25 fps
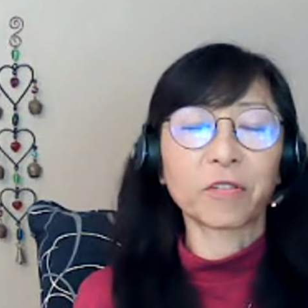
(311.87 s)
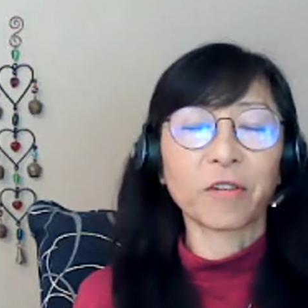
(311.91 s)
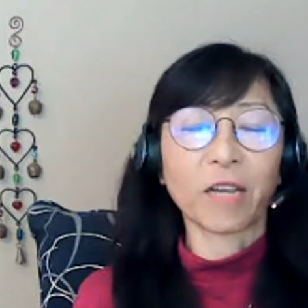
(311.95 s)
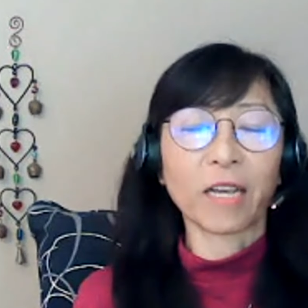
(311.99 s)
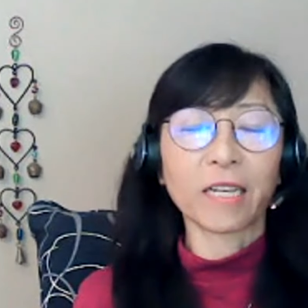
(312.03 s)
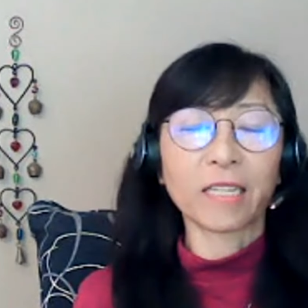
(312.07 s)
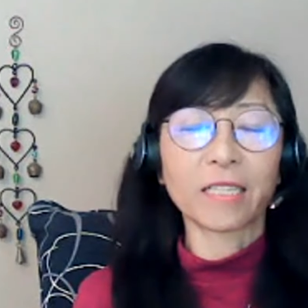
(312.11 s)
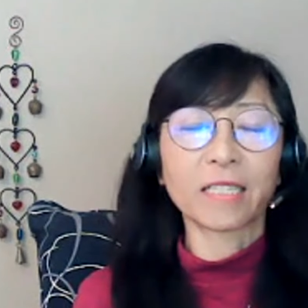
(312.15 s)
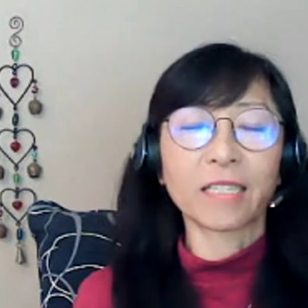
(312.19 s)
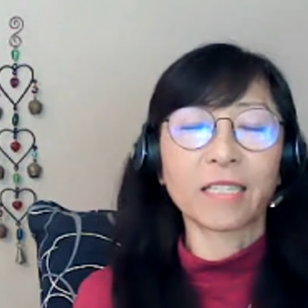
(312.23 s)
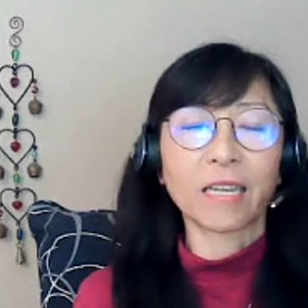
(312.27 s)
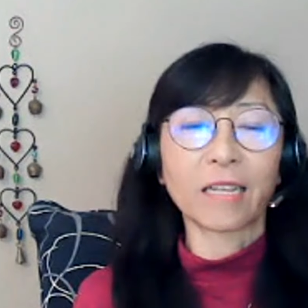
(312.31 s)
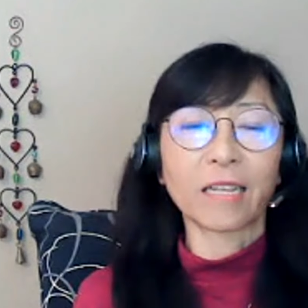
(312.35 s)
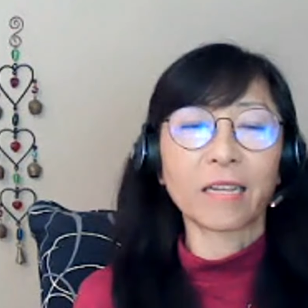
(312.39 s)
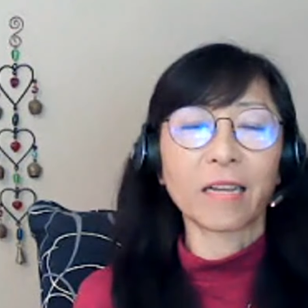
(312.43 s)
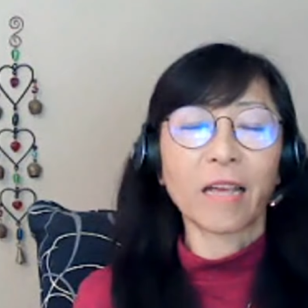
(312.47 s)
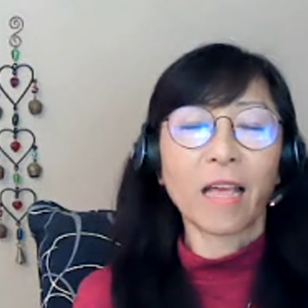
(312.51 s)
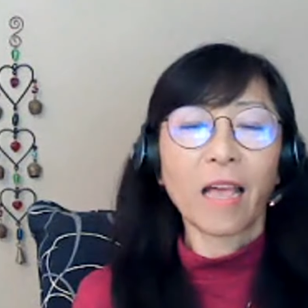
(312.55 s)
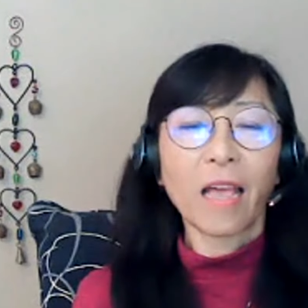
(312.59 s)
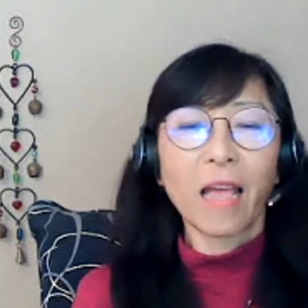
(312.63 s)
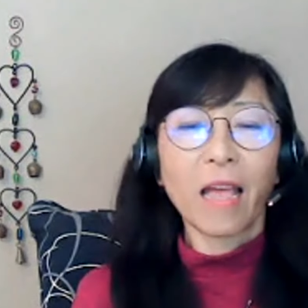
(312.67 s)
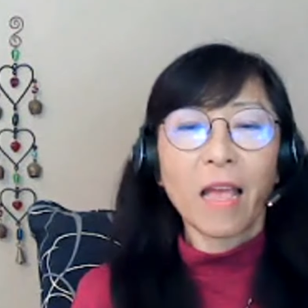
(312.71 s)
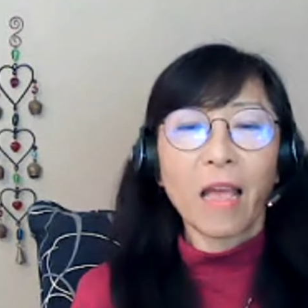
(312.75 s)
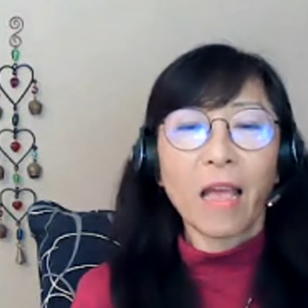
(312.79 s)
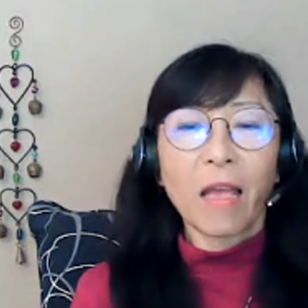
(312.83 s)
trusted
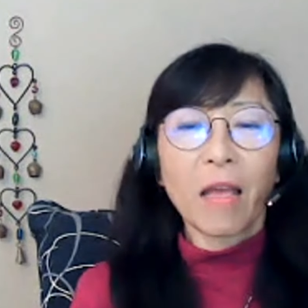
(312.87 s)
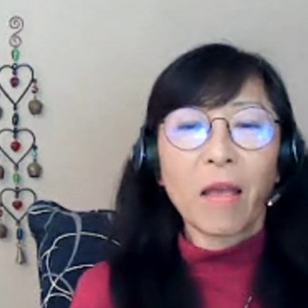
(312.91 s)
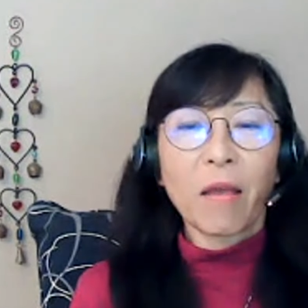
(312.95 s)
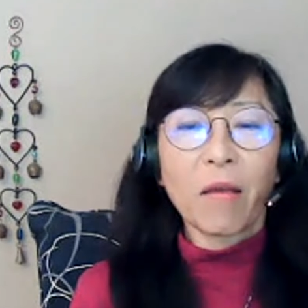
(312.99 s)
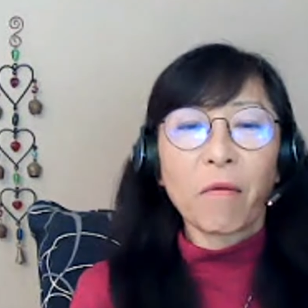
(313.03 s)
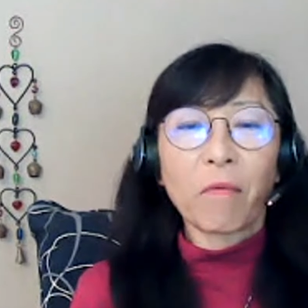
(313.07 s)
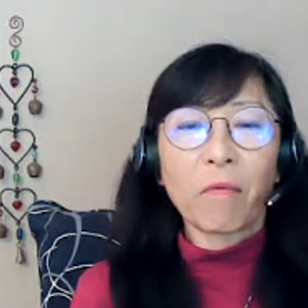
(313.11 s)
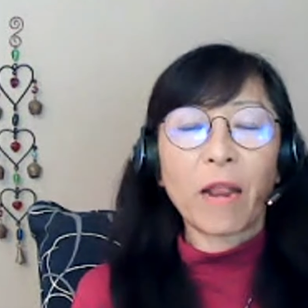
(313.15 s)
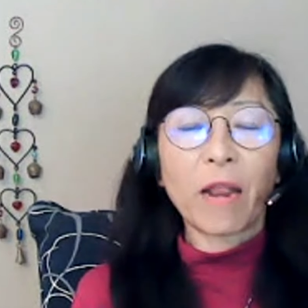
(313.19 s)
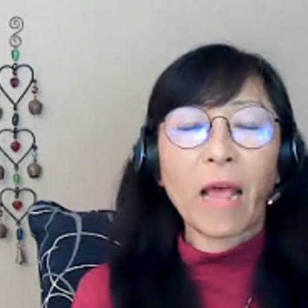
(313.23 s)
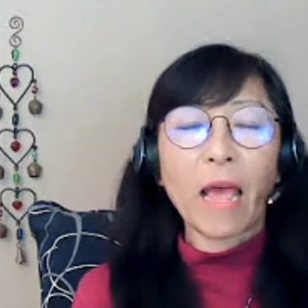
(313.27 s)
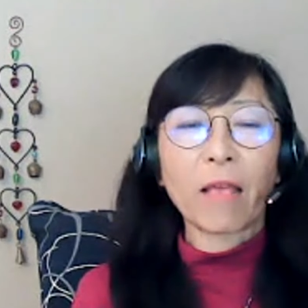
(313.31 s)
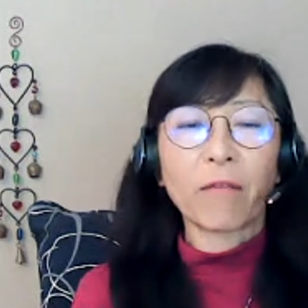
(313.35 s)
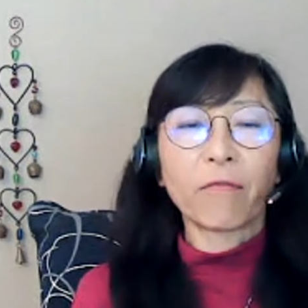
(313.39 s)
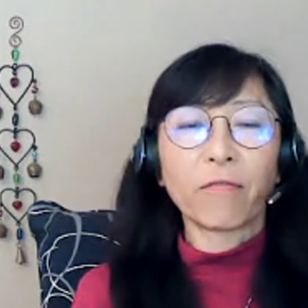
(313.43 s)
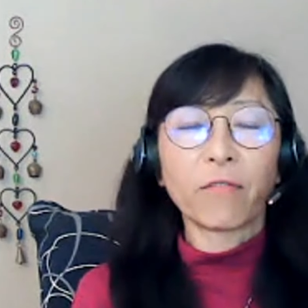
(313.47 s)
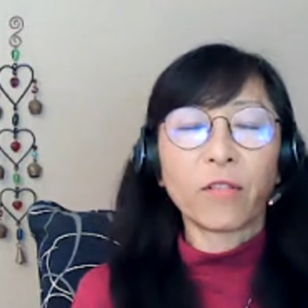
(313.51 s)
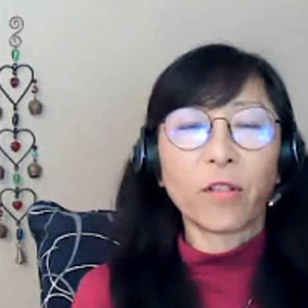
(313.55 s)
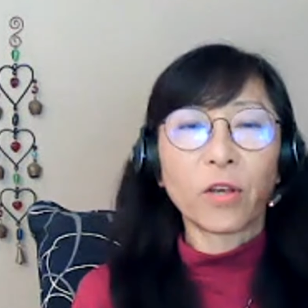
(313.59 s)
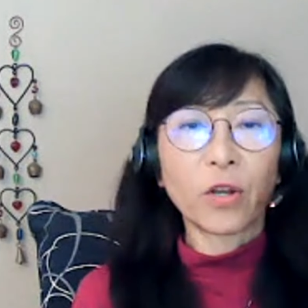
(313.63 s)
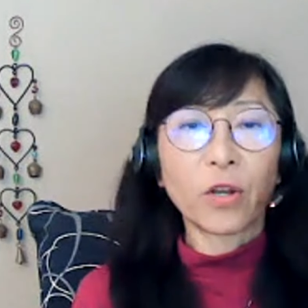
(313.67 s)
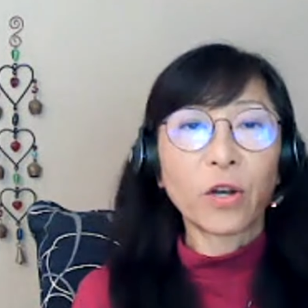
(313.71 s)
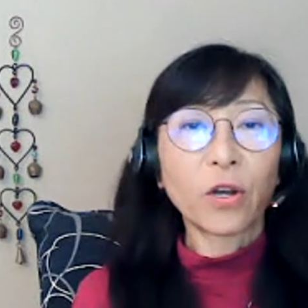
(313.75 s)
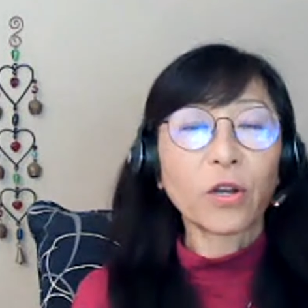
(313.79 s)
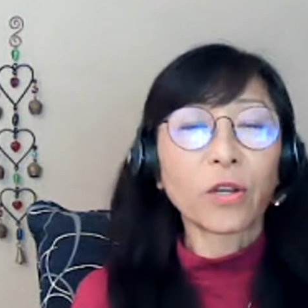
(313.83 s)
what I
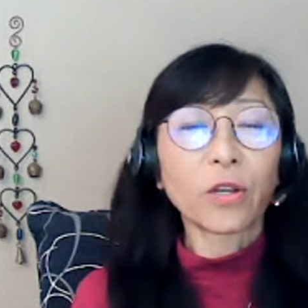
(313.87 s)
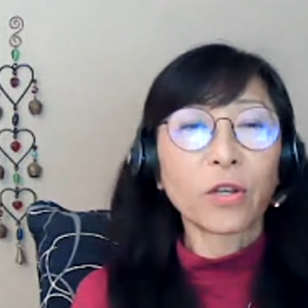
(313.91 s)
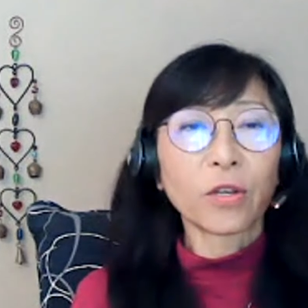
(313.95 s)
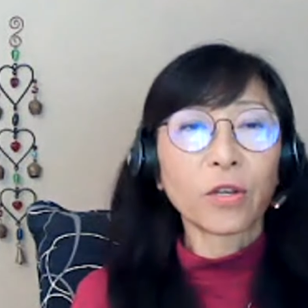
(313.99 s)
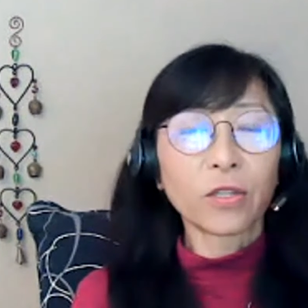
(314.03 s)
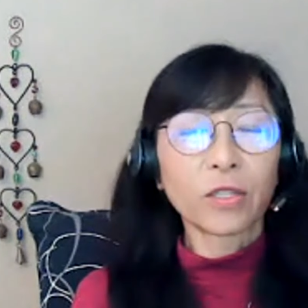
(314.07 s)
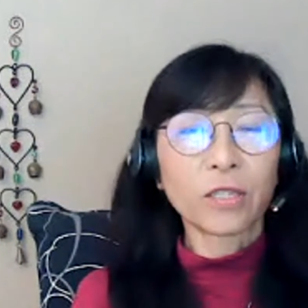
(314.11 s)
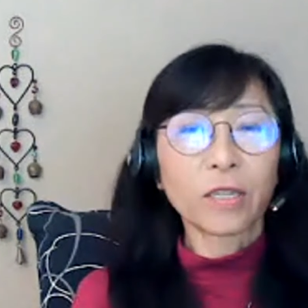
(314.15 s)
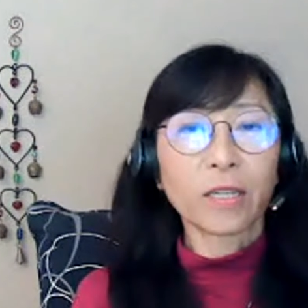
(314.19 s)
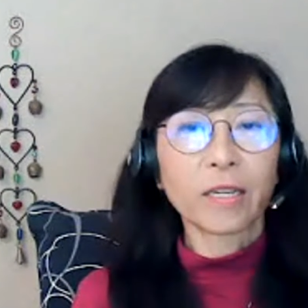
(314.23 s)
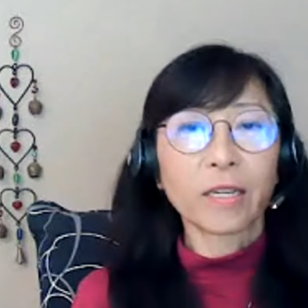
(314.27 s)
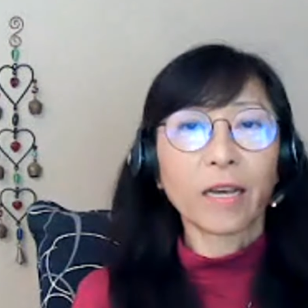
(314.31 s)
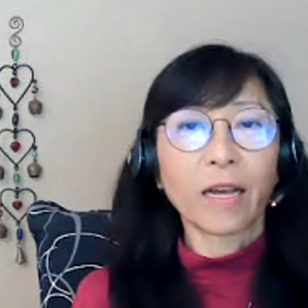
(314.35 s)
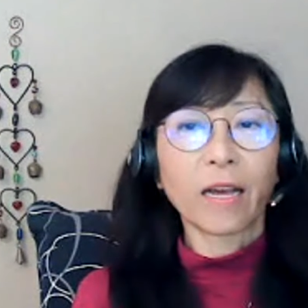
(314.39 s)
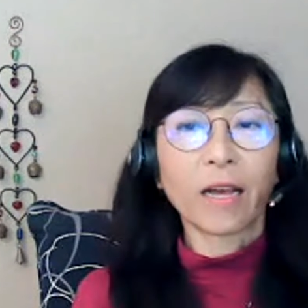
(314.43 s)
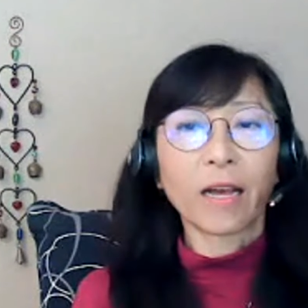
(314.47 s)
learned